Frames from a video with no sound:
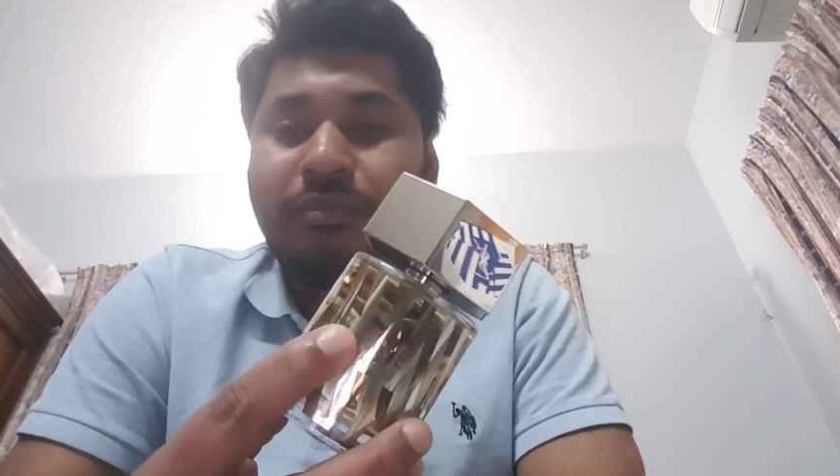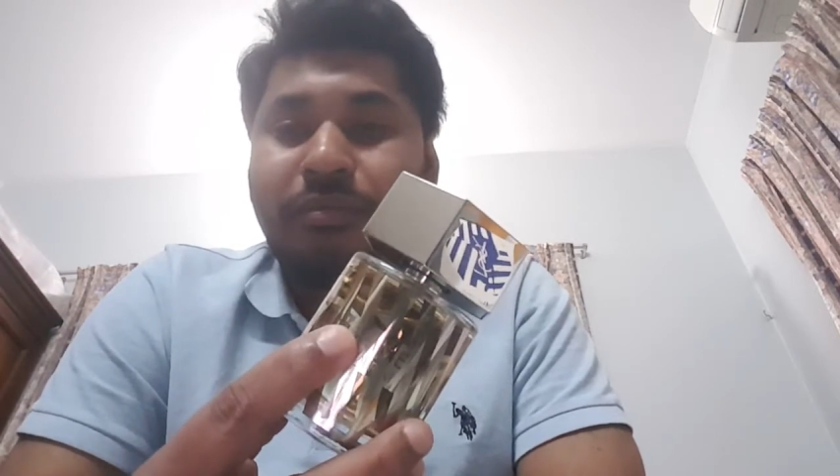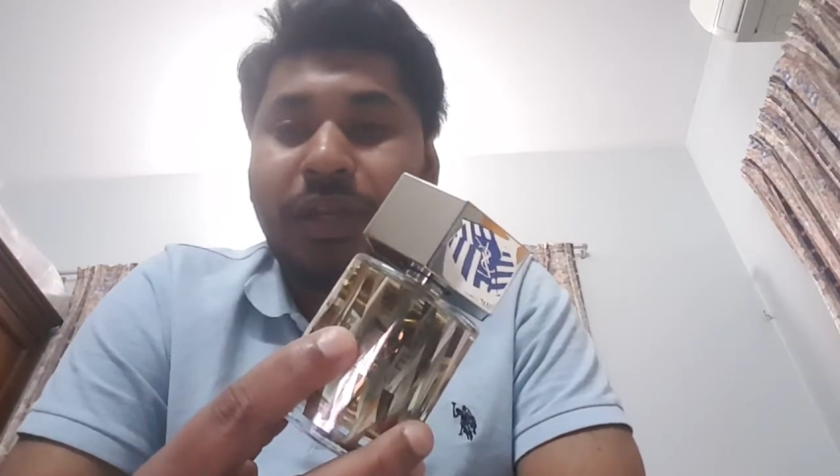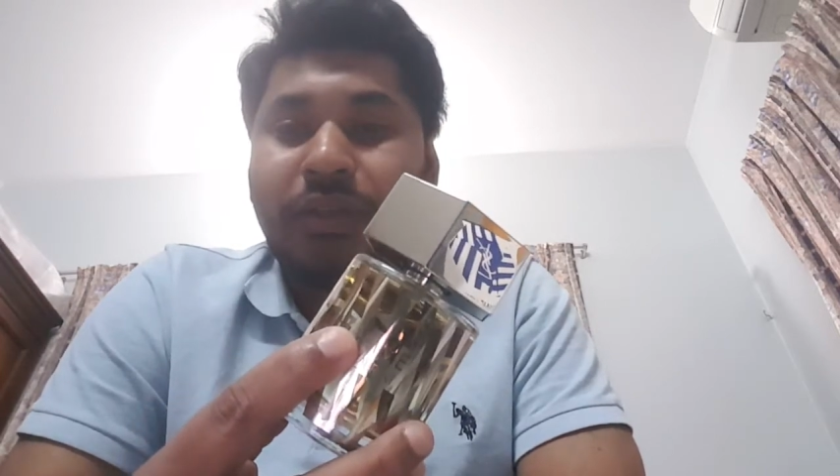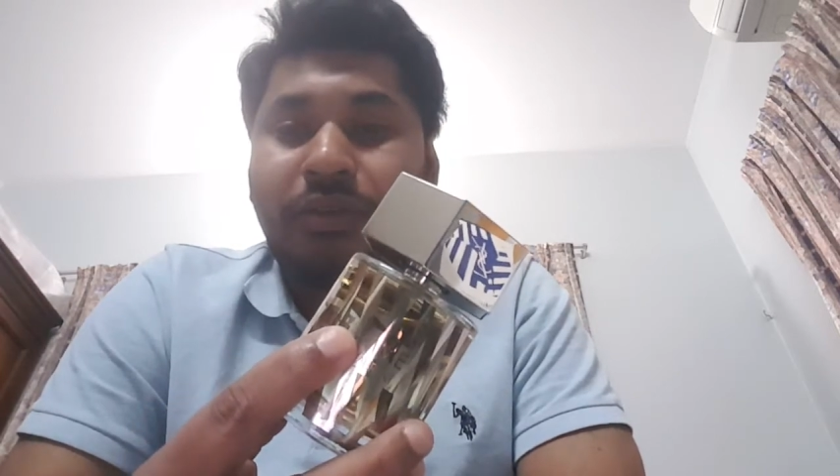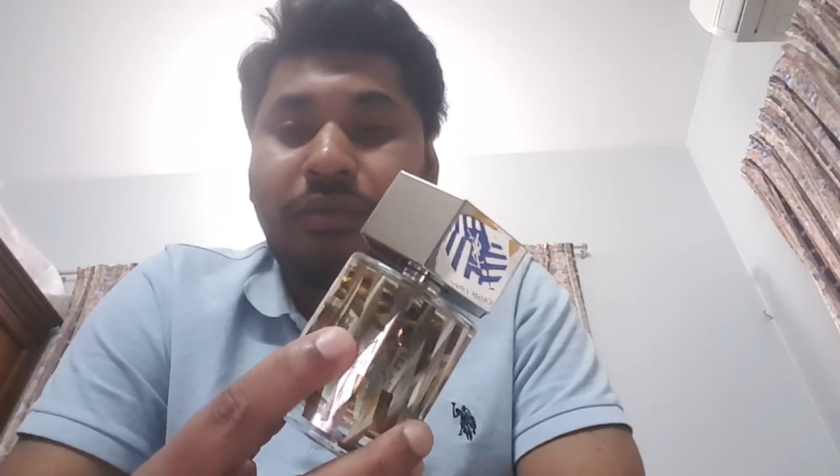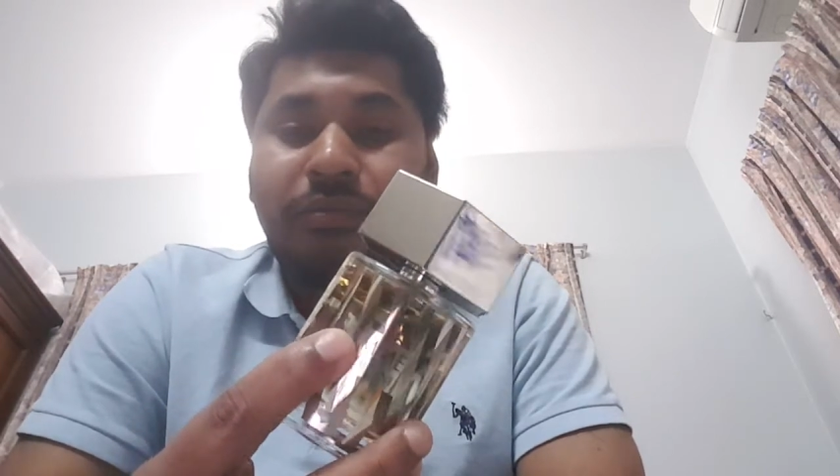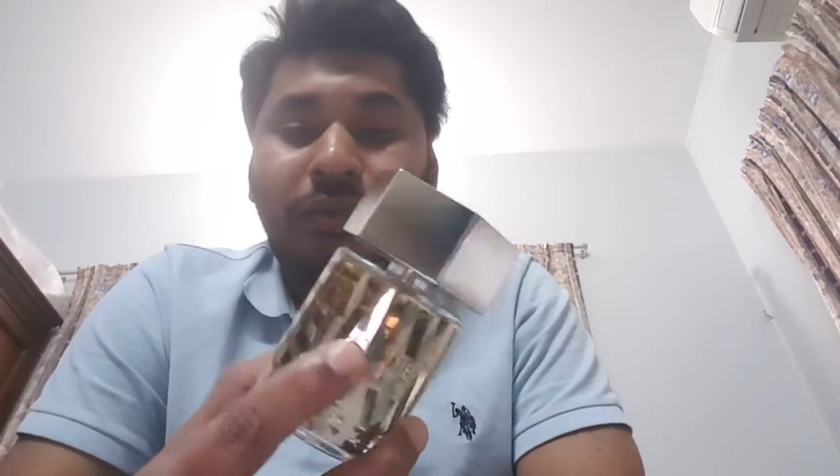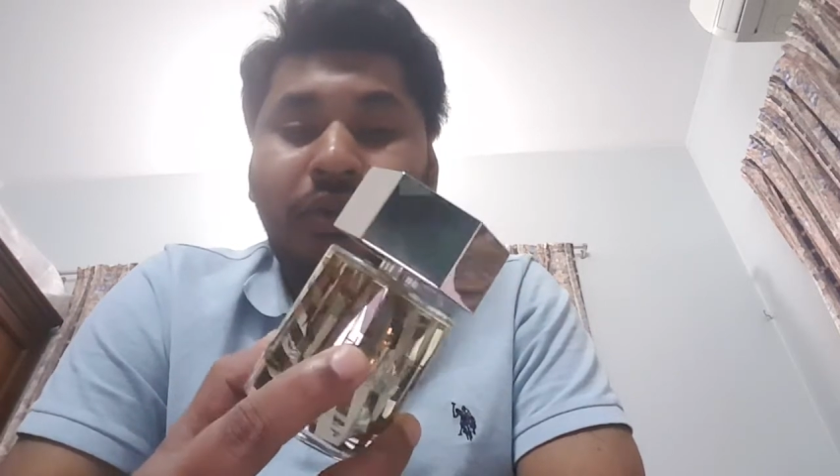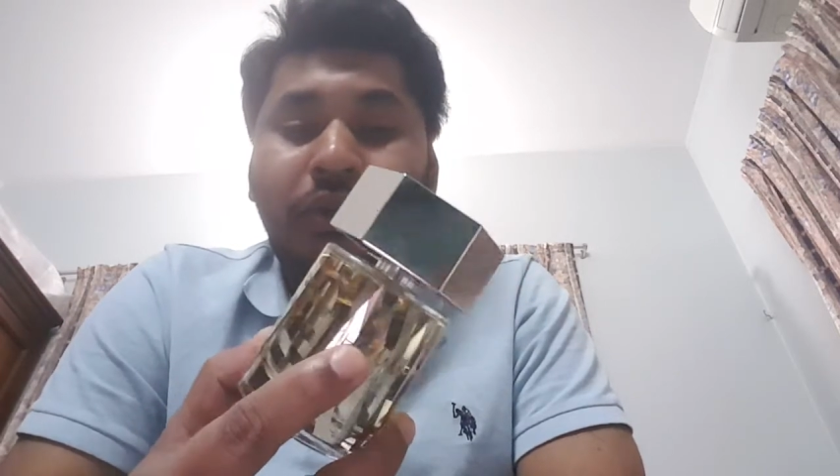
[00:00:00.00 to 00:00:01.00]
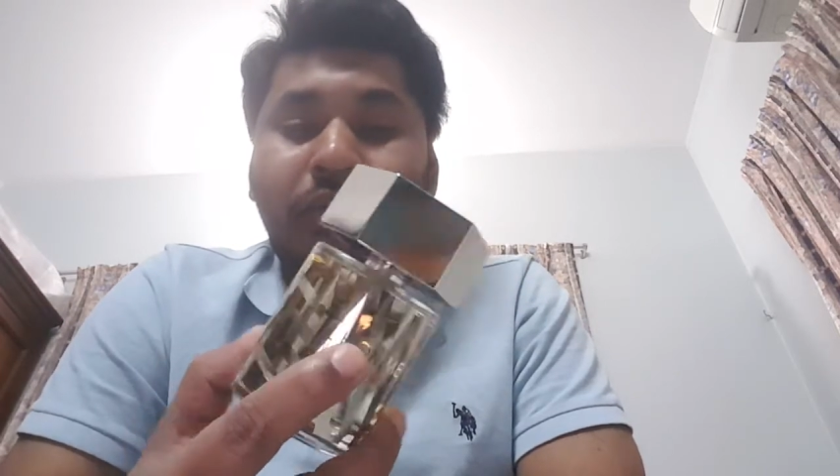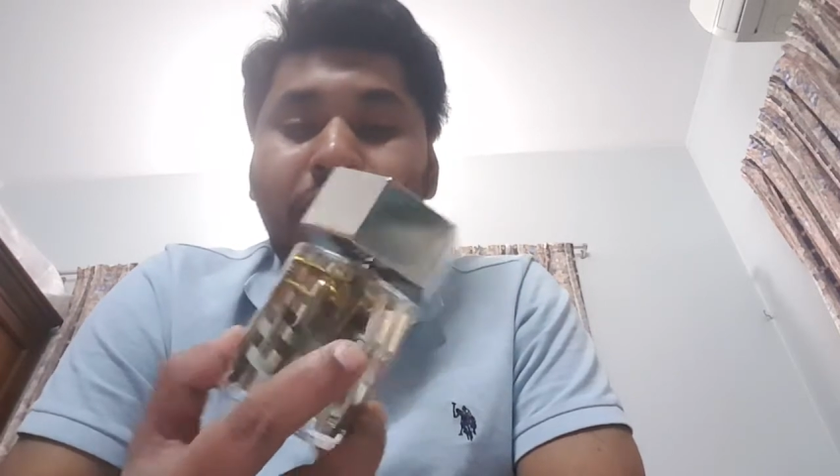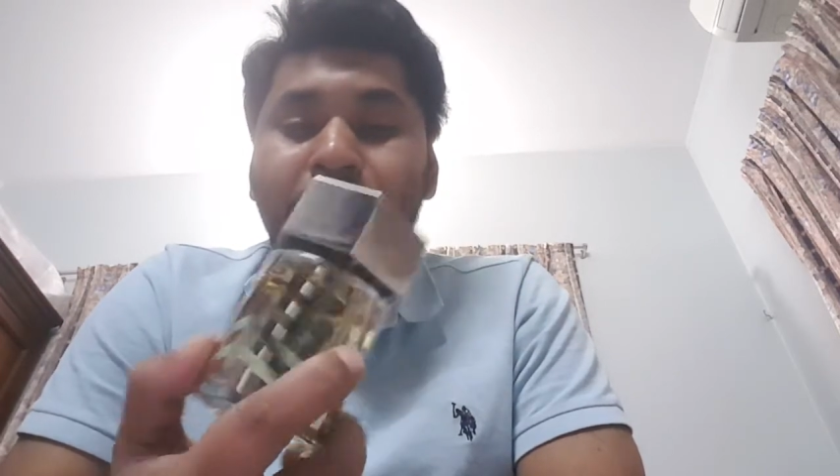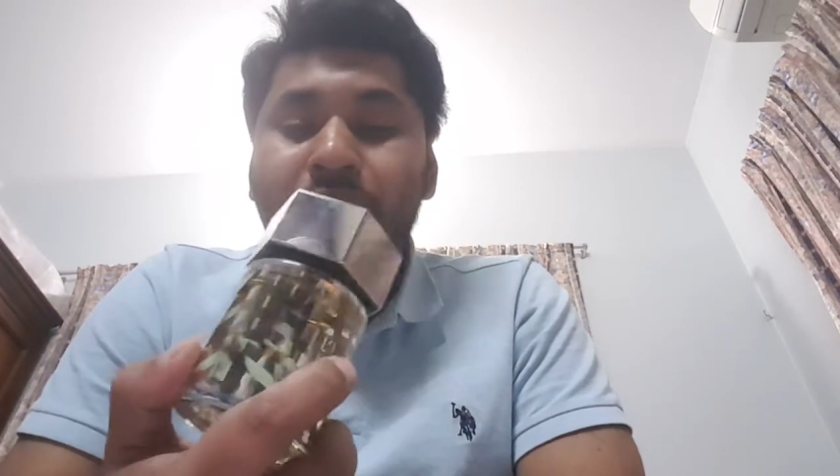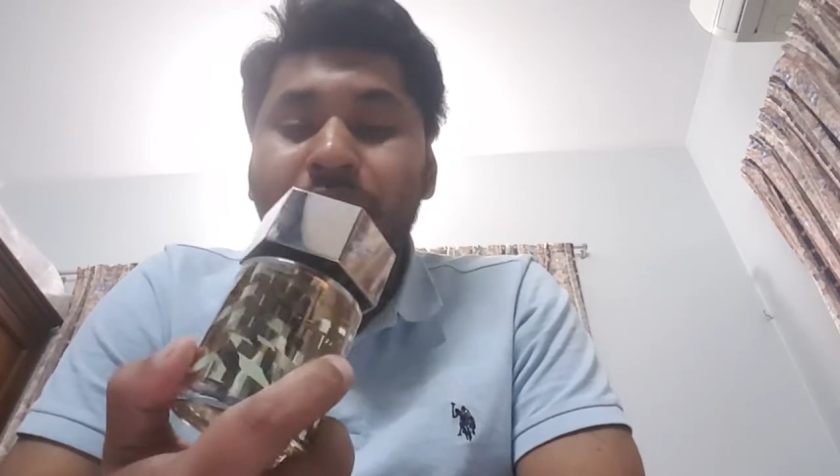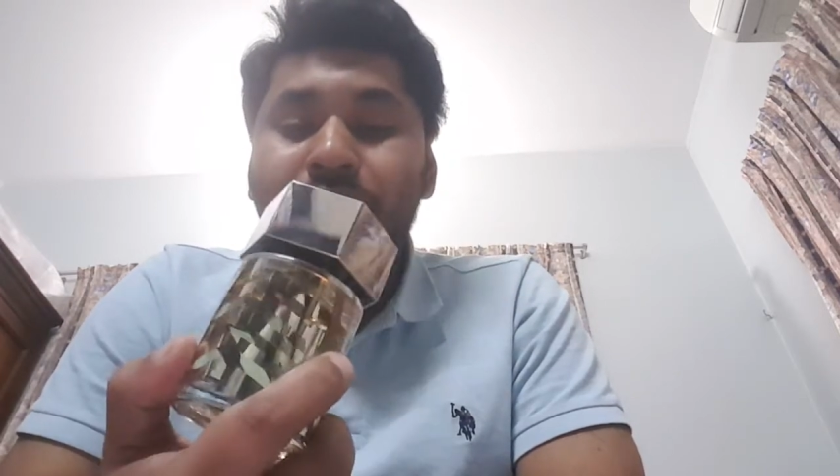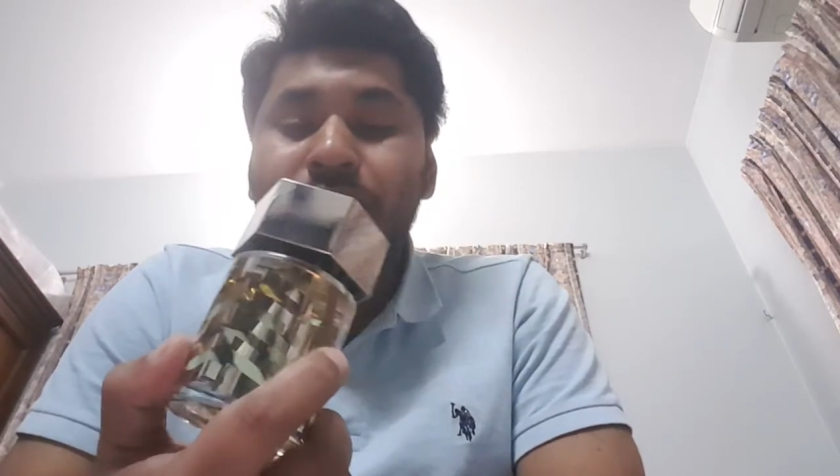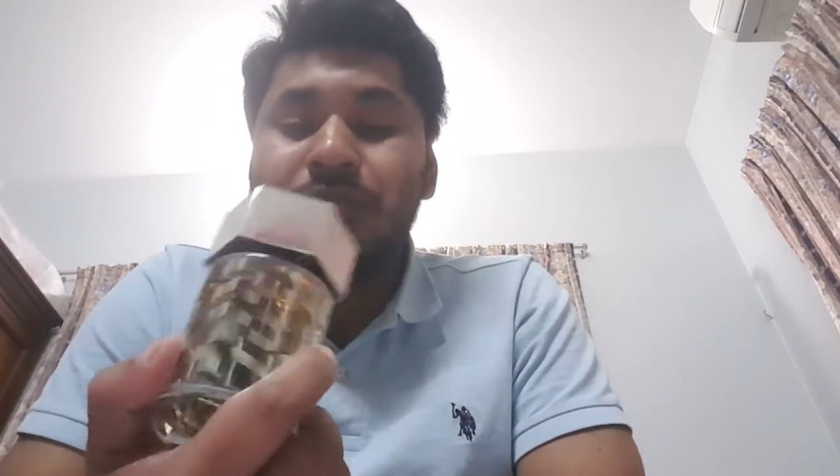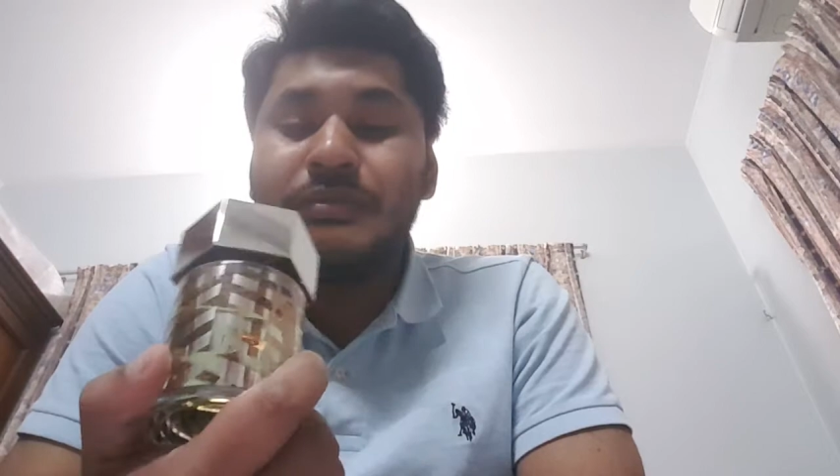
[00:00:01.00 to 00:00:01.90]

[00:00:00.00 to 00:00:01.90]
much good you know